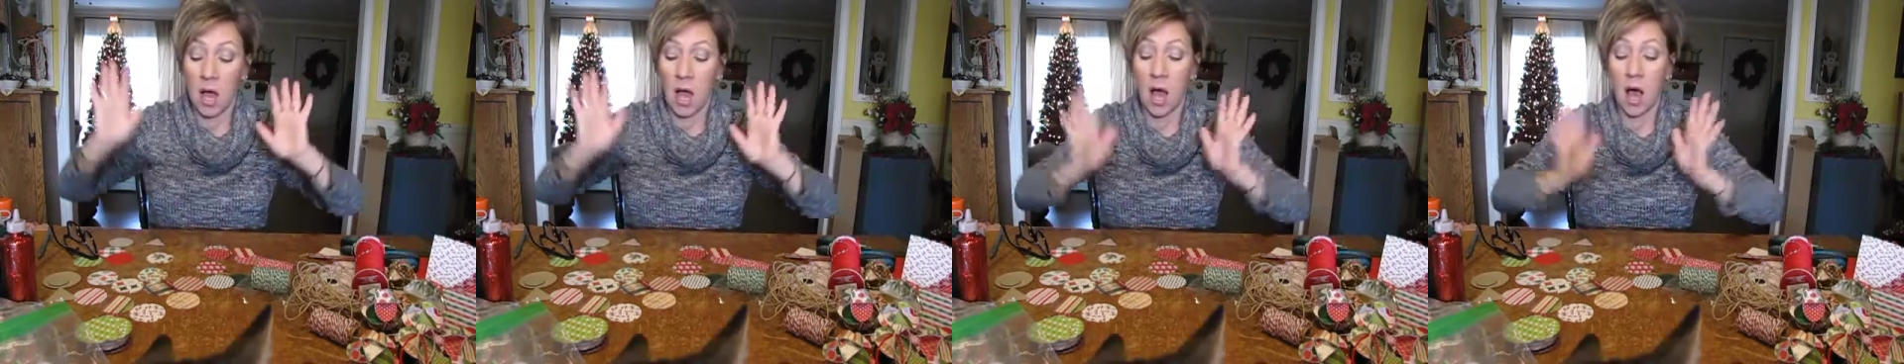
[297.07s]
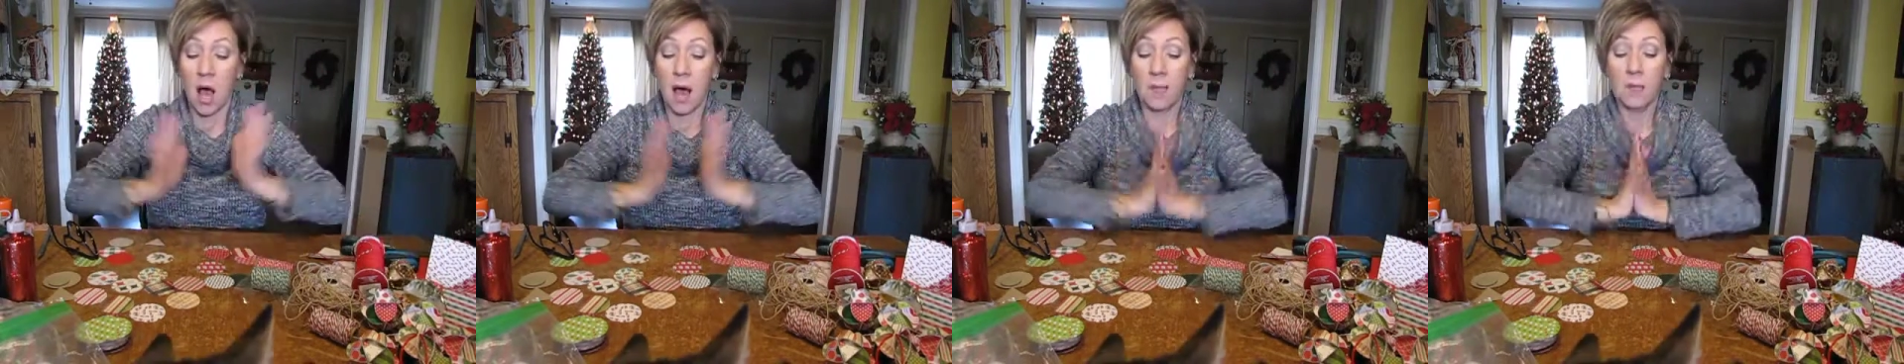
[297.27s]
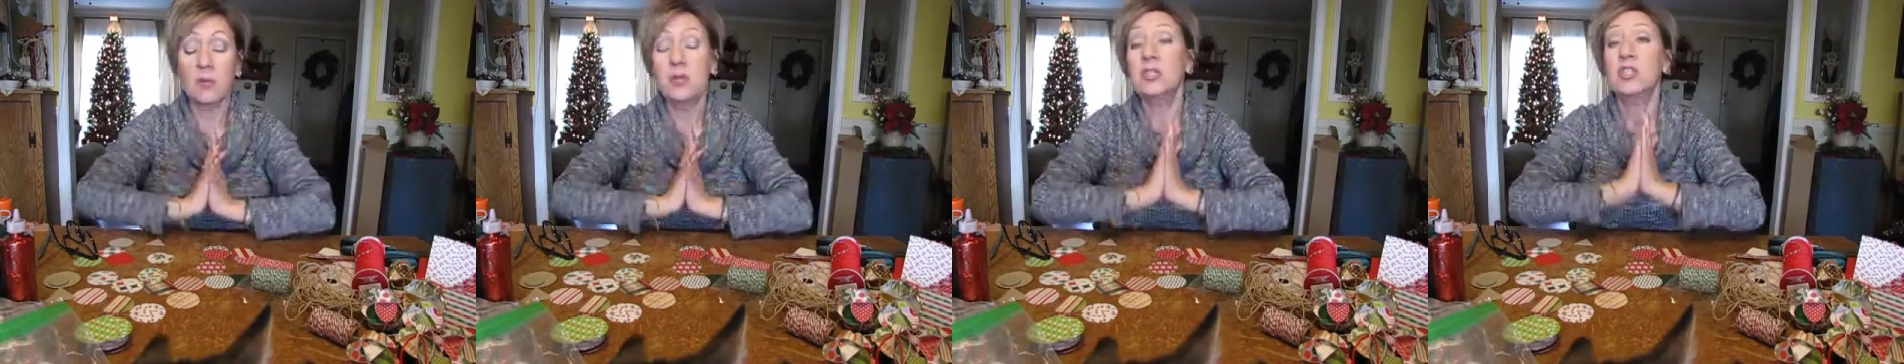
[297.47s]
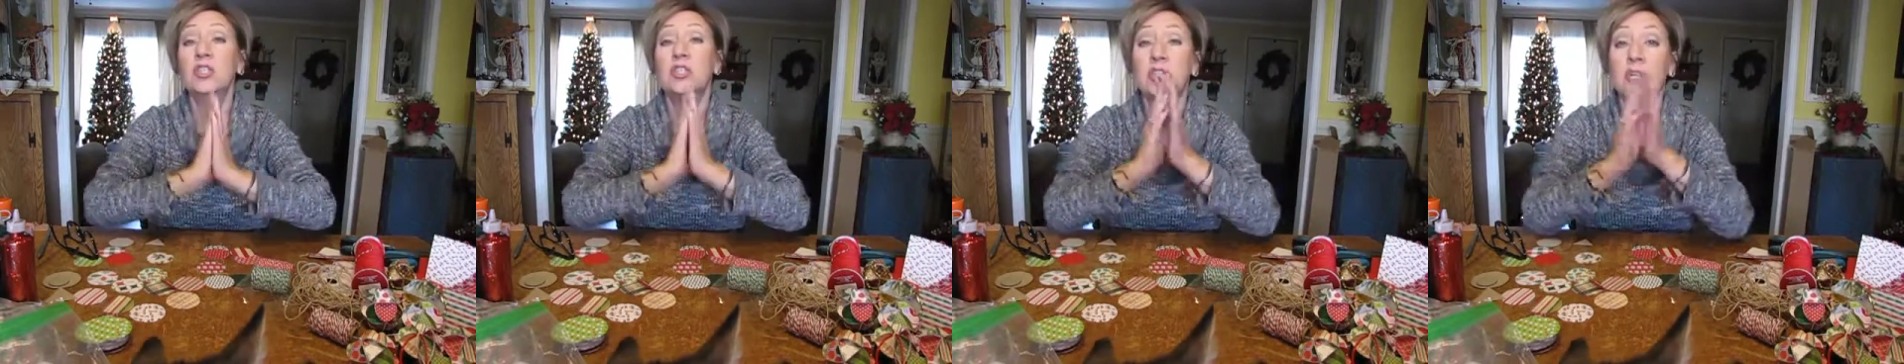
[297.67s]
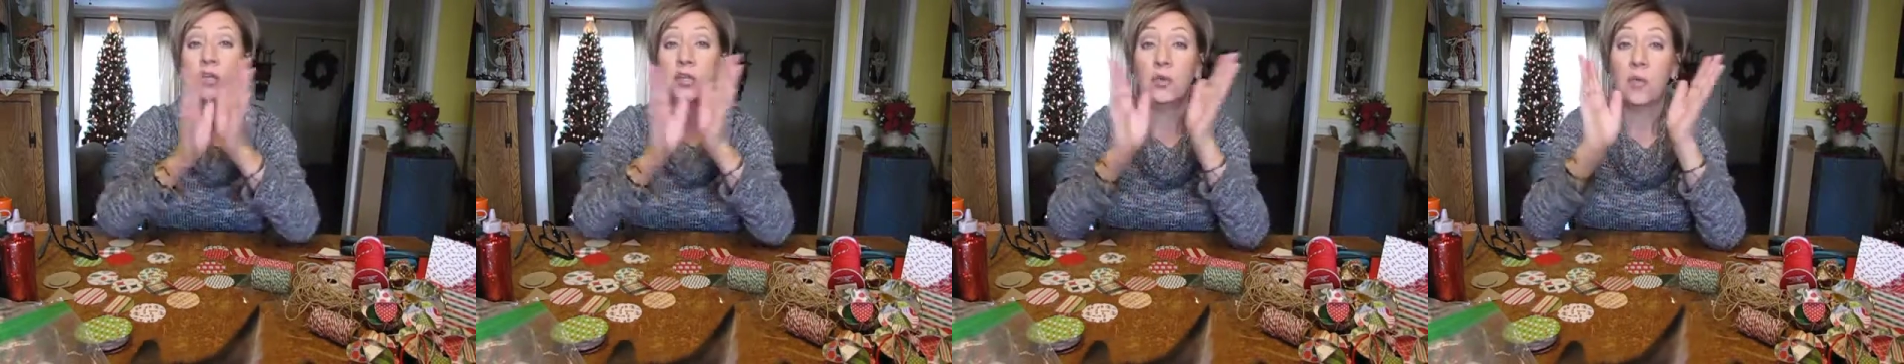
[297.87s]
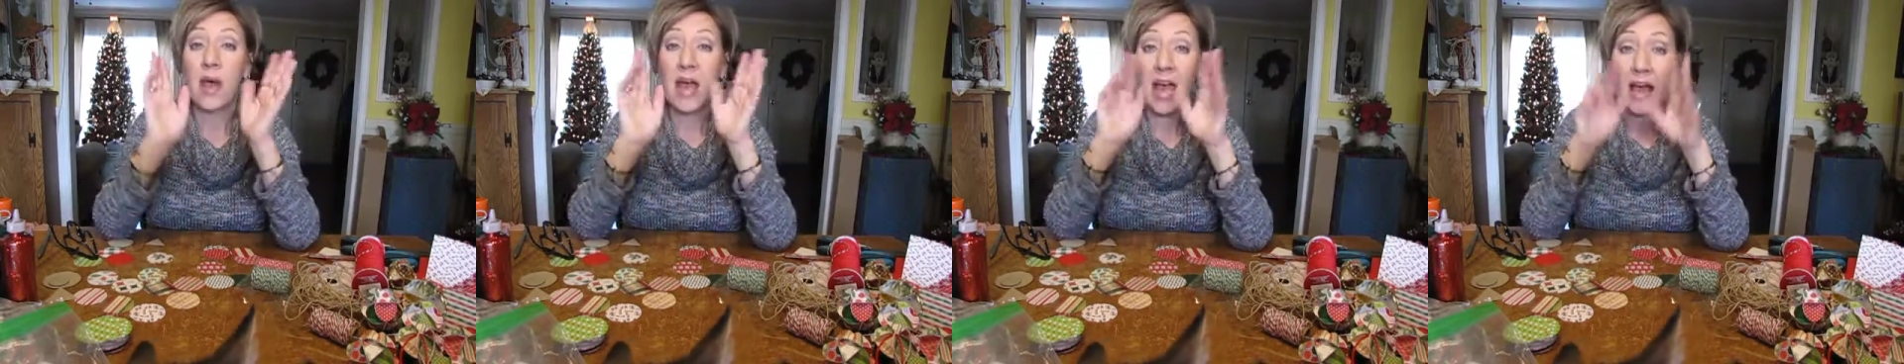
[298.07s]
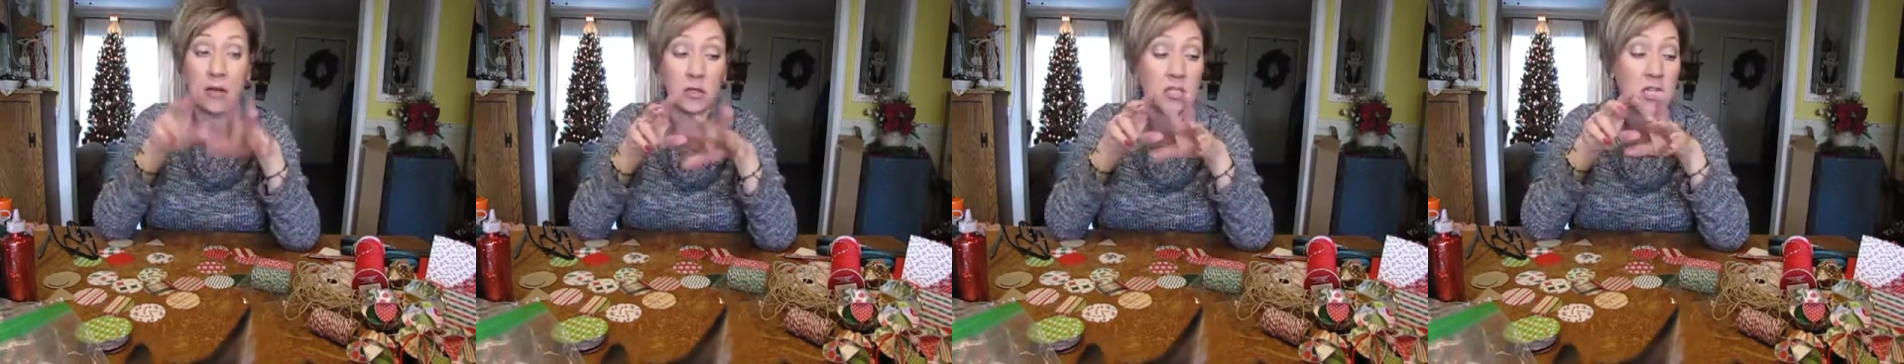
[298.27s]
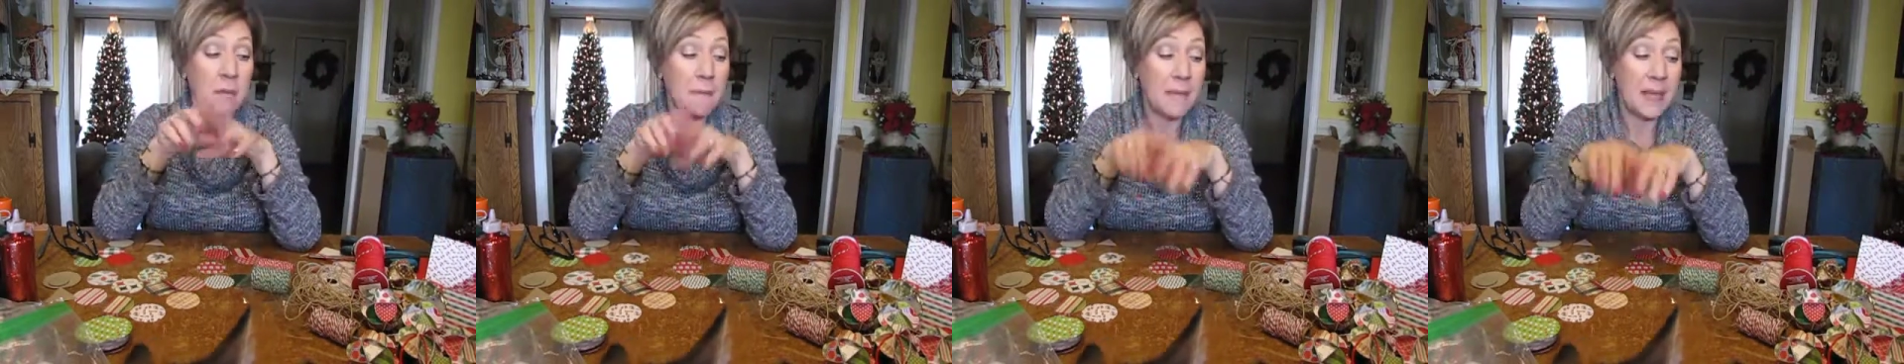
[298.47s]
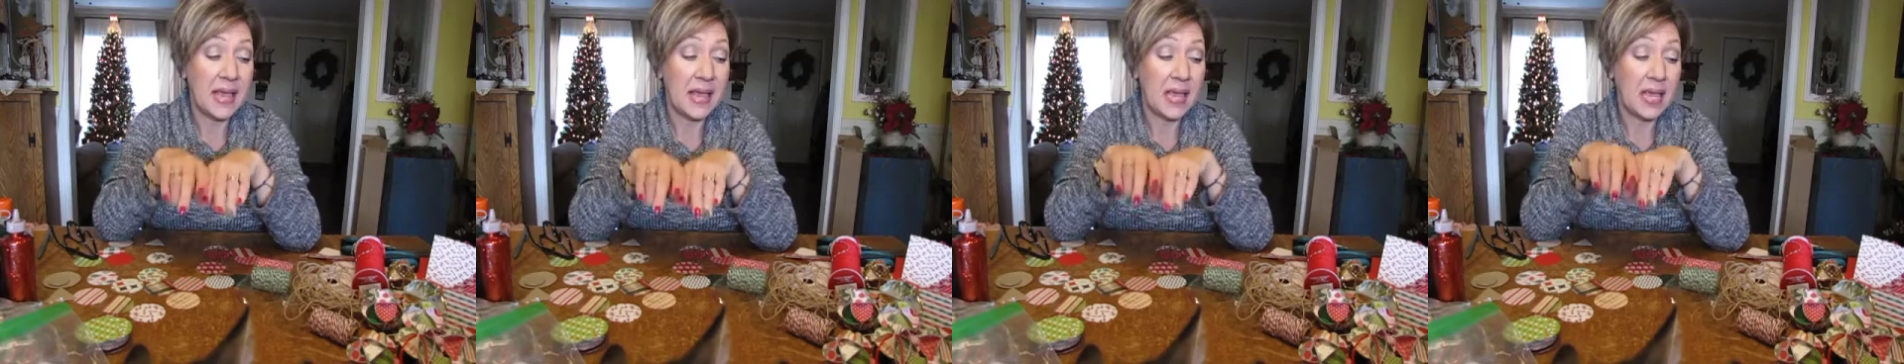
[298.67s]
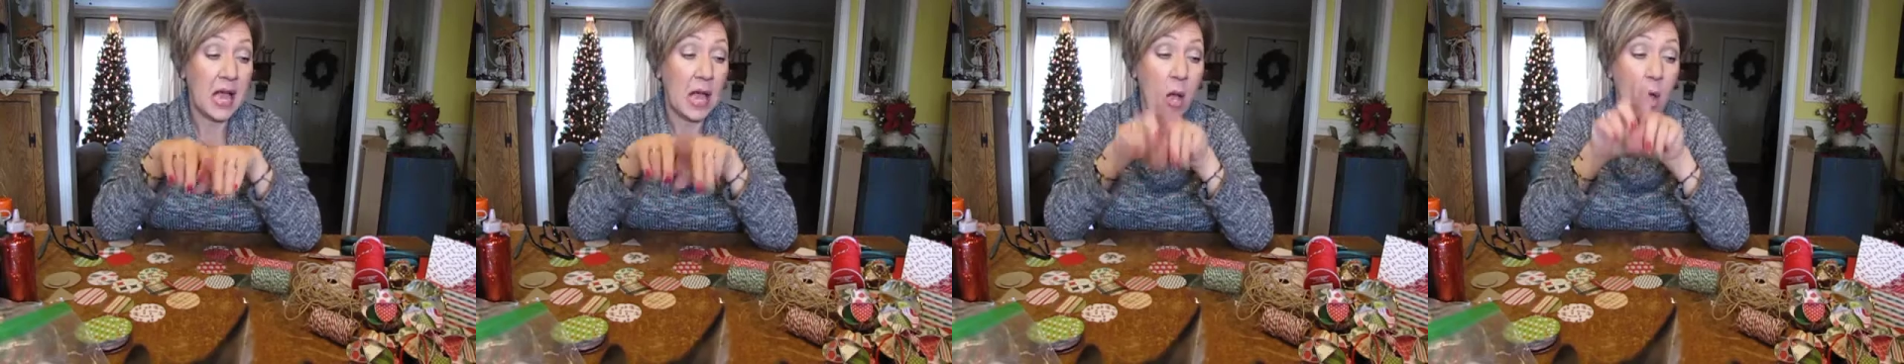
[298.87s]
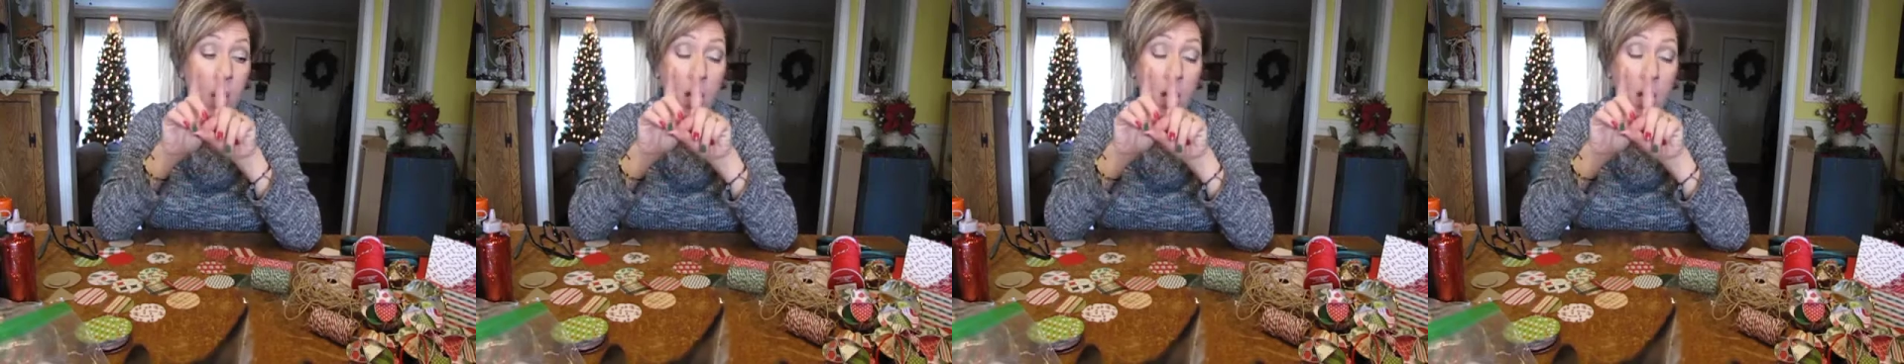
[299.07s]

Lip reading: I'm going to show you how to make